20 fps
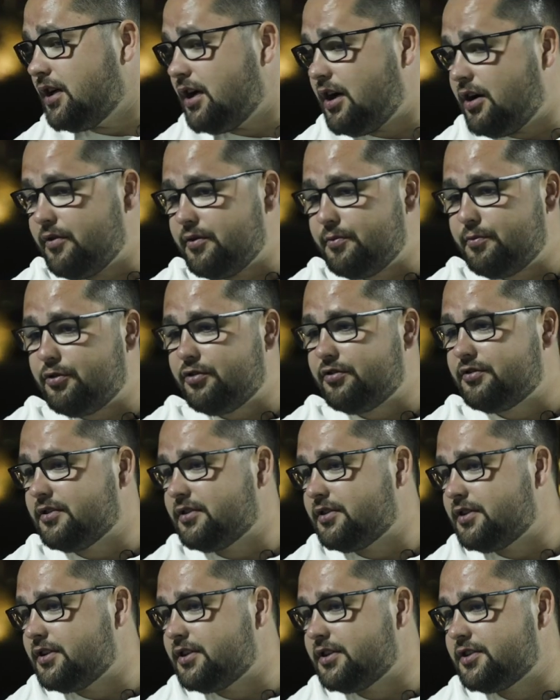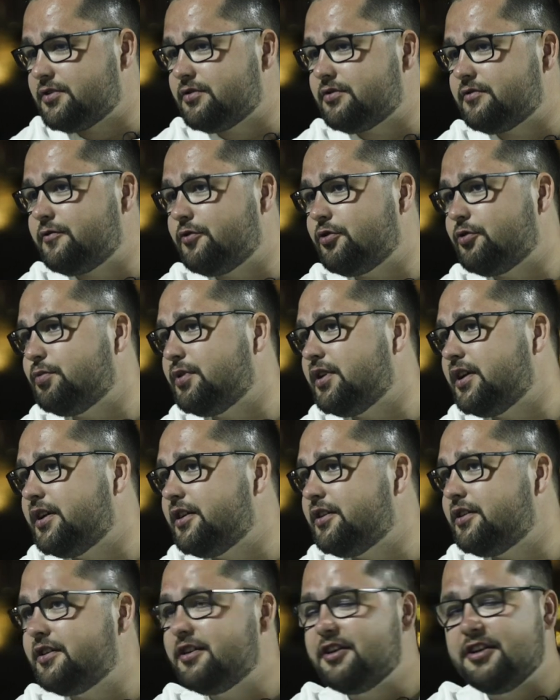How important it is for a
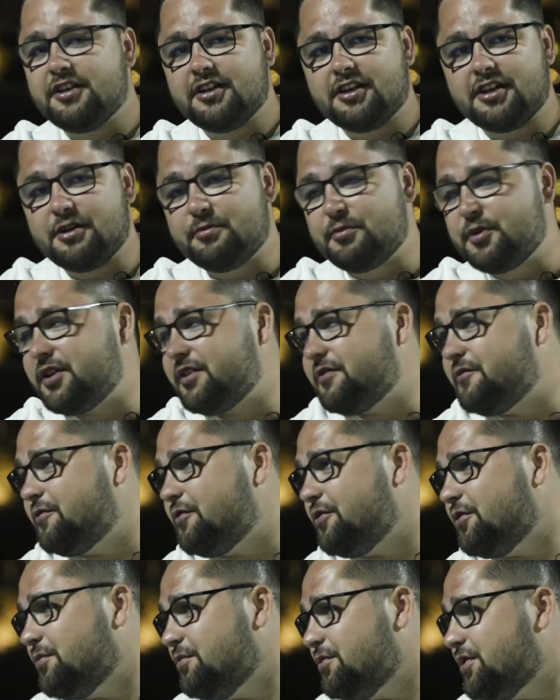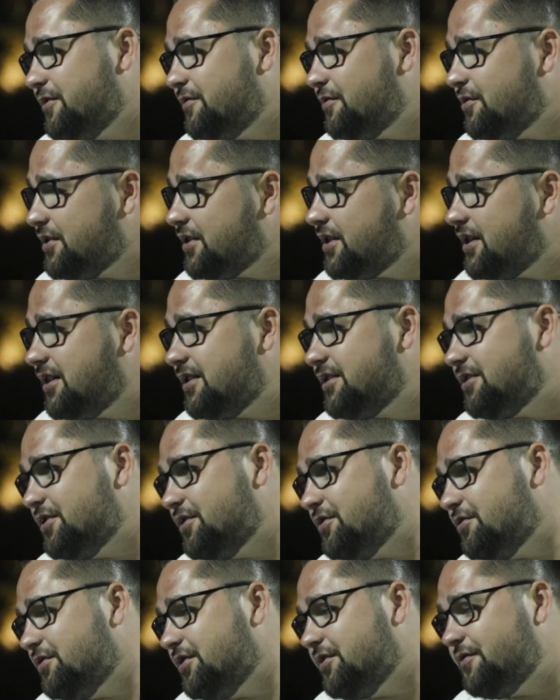player coming from different
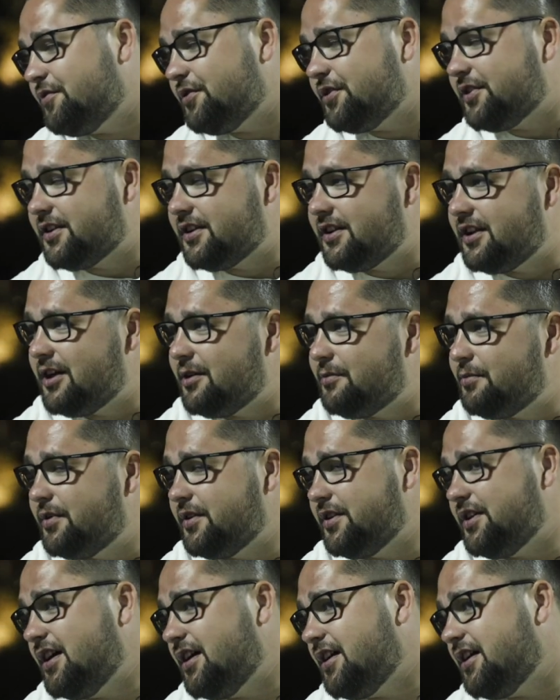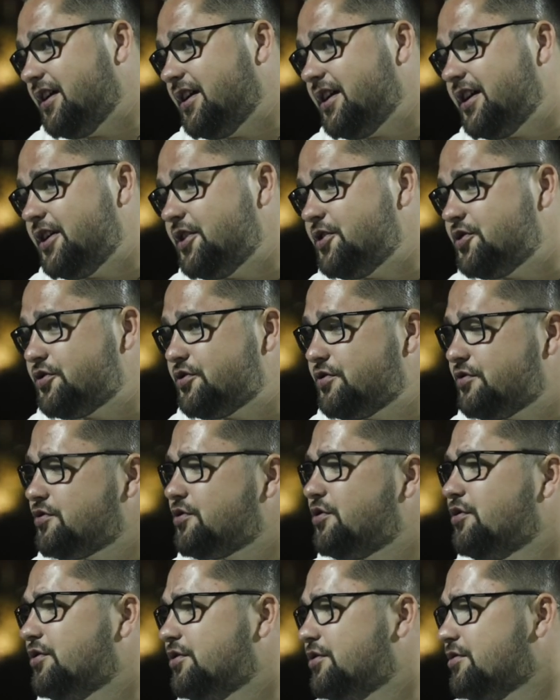country to different club, a young age, to
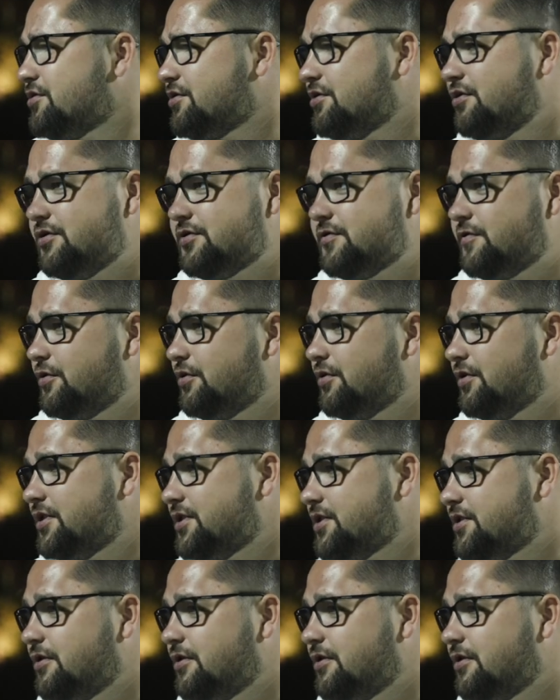score those goals for its